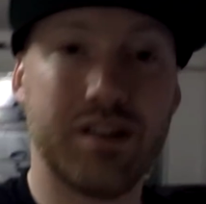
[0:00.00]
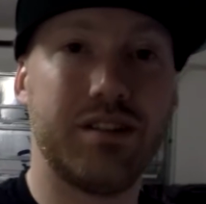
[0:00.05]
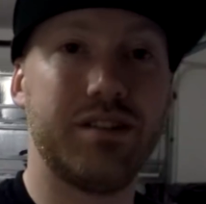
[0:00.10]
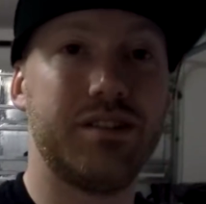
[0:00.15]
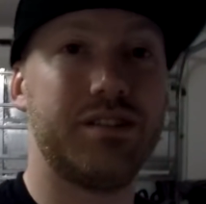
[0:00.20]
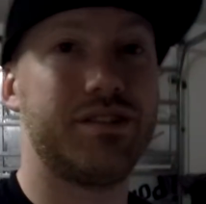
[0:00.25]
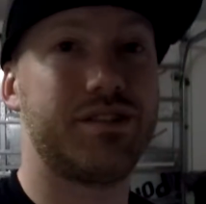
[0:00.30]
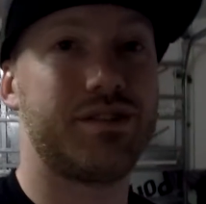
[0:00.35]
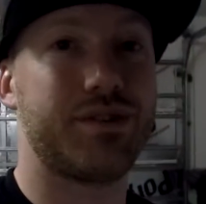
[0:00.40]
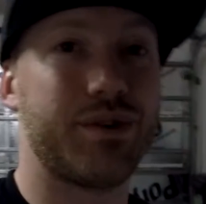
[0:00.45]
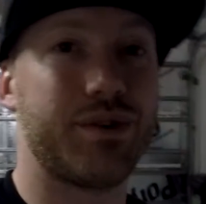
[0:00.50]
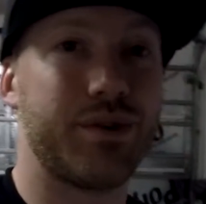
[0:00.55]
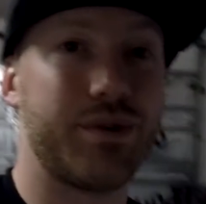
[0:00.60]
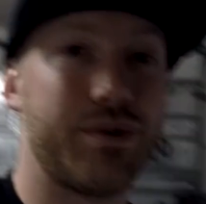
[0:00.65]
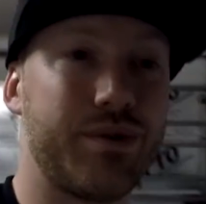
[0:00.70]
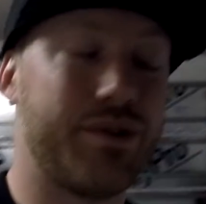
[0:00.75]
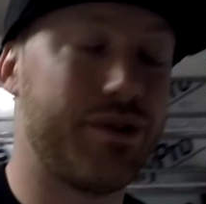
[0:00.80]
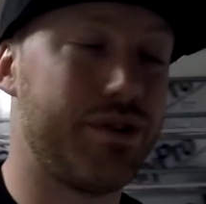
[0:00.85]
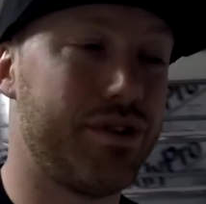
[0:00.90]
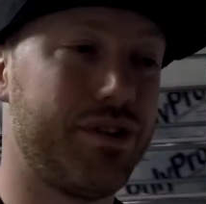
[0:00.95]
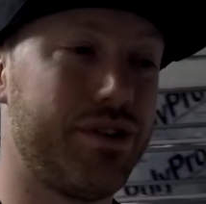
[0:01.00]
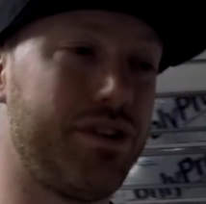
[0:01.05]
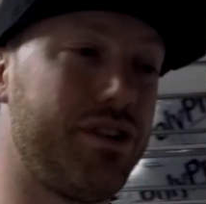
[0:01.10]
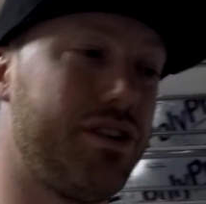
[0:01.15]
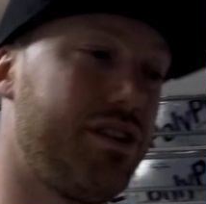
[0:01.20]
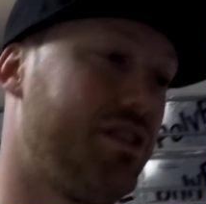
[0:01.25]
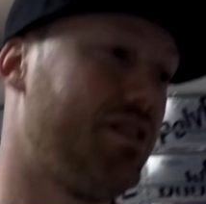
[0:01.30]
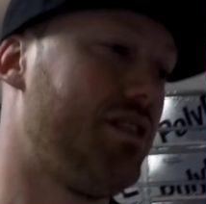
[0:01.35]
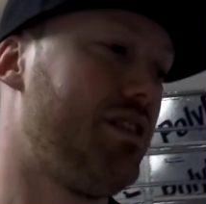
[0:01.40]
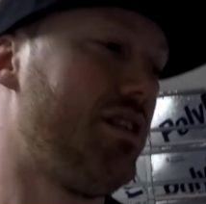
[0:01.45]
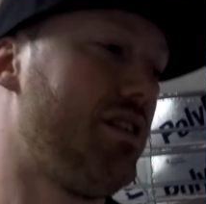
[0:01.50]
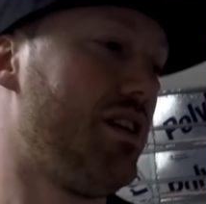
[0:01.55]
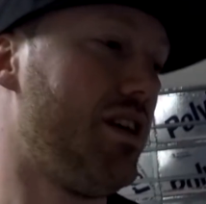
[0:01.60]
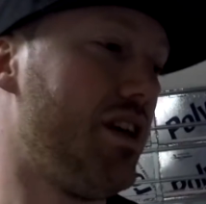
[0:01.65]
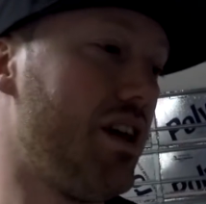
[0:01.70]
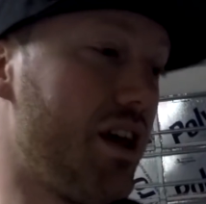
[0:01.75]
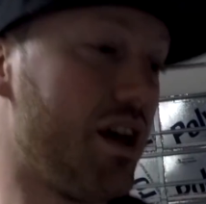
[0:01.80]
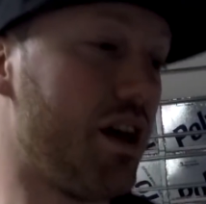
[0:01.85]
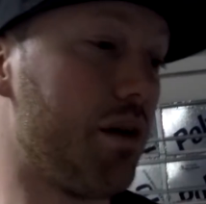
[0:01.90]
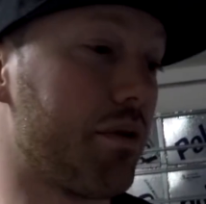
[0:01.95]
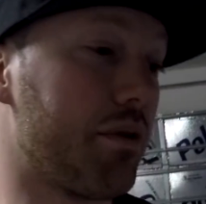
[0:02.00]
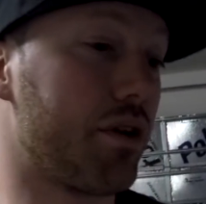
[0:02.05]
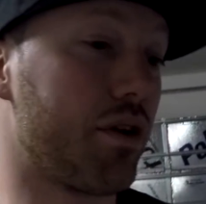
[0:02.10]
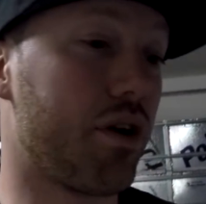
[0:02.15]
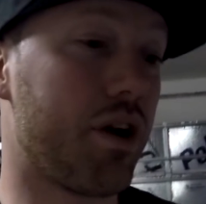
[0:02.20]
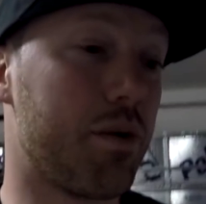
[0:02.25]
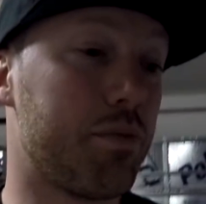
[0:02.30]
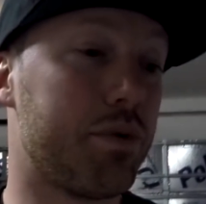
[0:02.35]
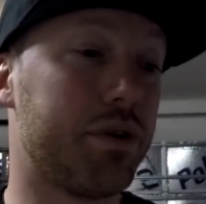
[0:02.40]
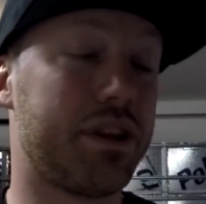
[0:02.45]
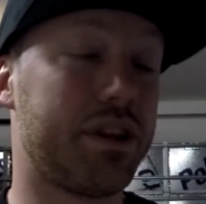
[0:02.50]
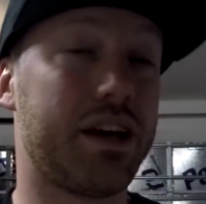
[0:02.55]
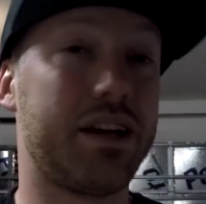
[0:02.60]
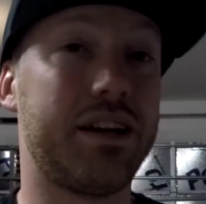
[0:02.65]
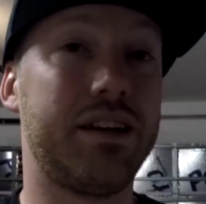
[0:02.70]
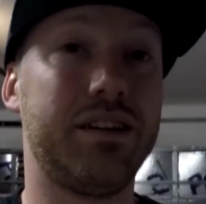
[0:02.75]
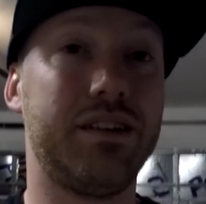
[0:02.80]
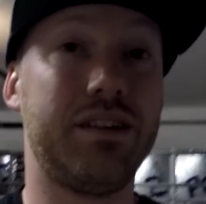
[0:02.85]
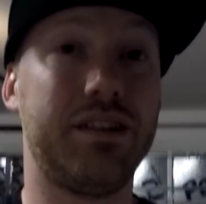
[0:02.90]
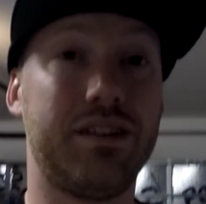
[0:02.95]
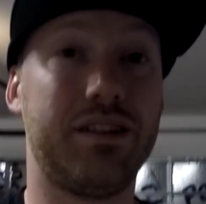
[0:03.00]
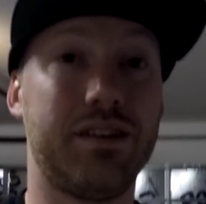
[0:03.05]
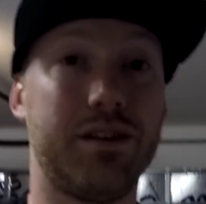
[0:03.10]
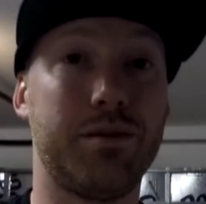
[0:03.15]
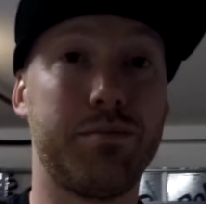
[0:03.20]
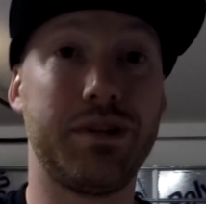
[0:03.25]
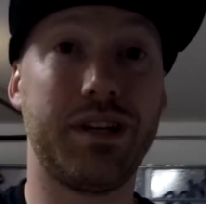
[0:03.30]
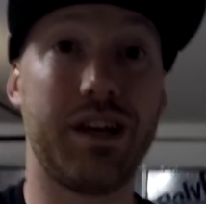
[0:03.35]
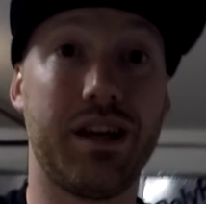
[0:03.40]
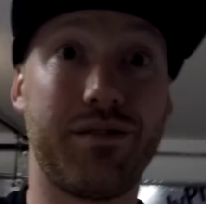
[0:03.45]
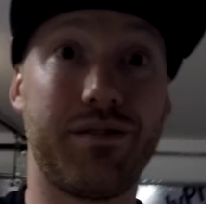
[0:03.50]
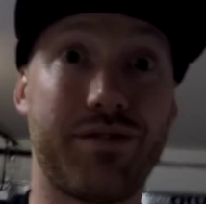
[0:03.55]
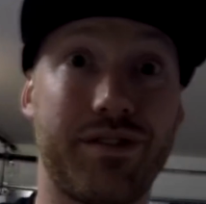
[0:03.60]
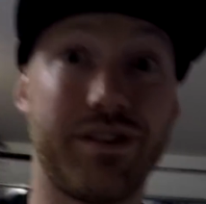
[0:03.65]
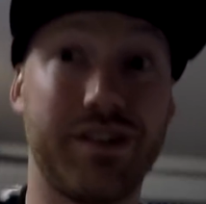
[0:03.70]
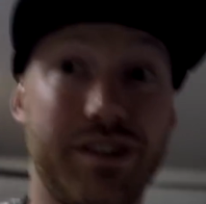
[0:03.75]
So I'm going to go ahead and put that in. Let me get it for you.